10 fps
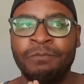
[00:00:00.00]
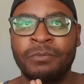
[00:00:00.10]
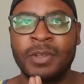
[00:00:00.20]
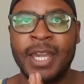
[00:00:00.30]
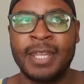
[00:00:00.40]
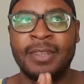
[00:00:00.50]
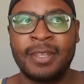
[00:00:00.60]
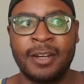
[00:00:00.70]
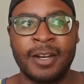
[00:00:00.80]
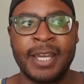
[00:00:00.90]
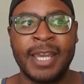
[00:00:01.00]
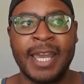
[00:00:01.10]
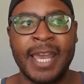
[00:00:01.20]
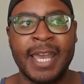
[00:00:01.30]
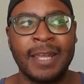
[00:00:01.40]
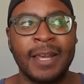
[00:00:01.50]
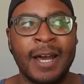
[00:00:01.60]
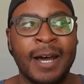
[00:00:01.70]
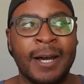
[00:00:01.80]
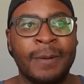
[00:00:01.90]
in theory
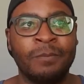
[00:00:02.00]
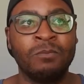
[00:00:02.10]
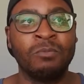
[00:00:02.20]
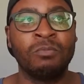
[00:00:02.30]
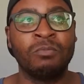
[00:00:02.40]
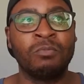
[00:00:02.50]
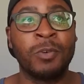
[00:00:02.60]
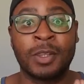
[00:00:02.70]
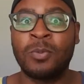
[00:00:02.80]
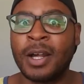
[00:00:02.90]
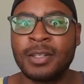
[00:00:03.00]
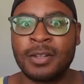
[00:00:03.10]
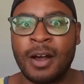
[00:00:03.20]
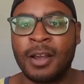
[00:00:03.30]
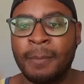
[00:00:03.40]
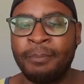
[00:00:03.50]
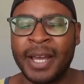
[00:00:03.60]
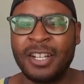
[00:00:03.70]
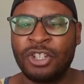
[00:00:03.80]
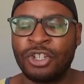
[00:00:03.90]
with one song,
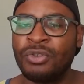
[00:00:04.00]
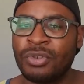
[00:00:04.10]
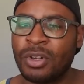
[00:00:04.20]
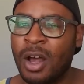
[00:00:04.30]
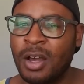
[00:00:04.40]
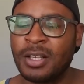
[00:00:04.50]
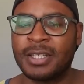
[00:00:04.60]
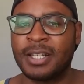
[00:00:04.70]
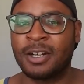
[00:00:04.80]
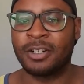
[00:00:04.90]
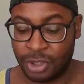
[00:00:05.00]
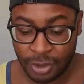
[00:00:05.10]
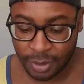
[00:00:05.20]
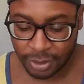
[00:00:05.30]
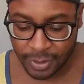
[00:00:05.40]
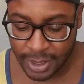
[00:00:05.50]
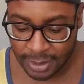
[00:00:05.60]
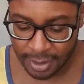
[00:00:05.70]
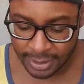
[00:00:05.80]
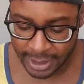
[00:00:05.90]
but two or three
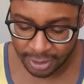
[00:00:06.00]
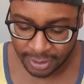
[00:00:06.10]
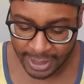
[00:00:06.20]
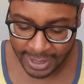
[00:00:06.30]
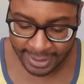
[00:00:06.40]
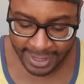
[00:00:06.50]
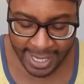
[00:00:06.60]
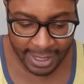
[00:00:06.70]
songs actually, I think.